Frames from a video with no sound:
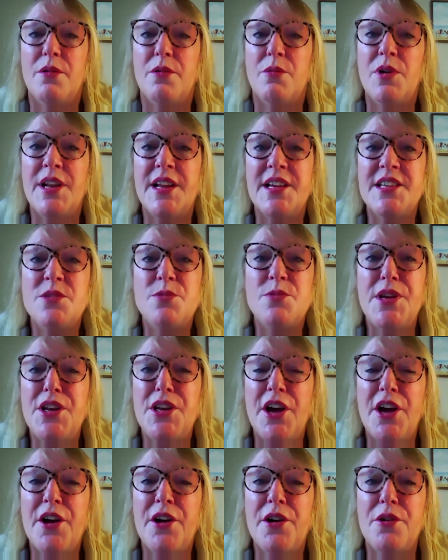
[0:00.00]
Well, as we
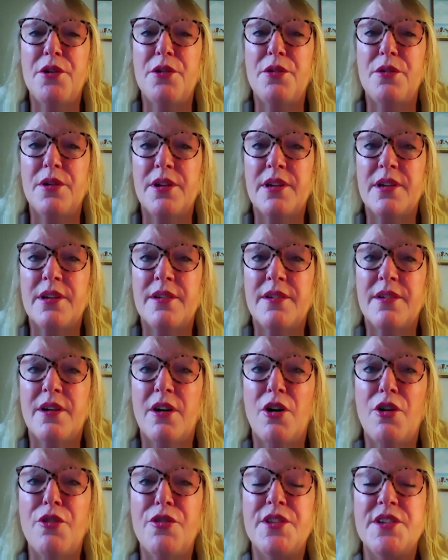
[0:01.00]
know,
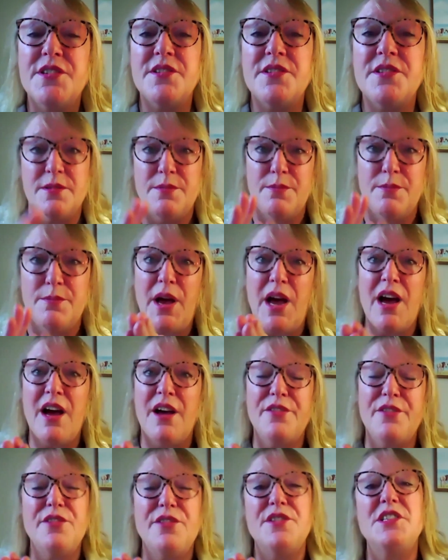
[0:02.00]
on this
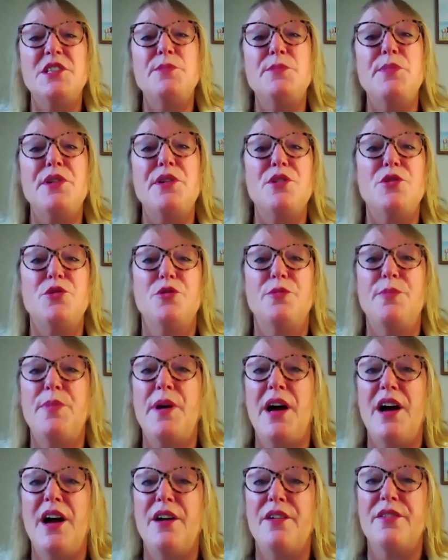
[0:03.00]
path, the spiritual
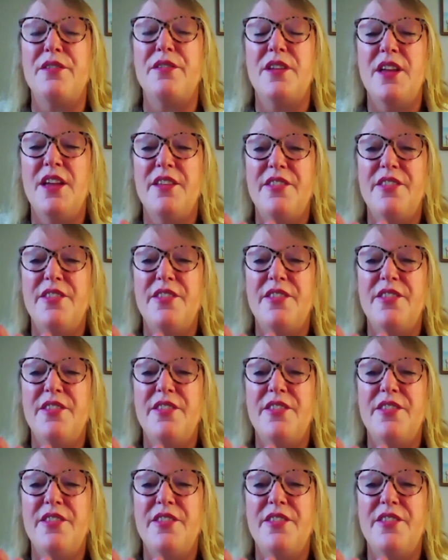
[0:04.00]
path,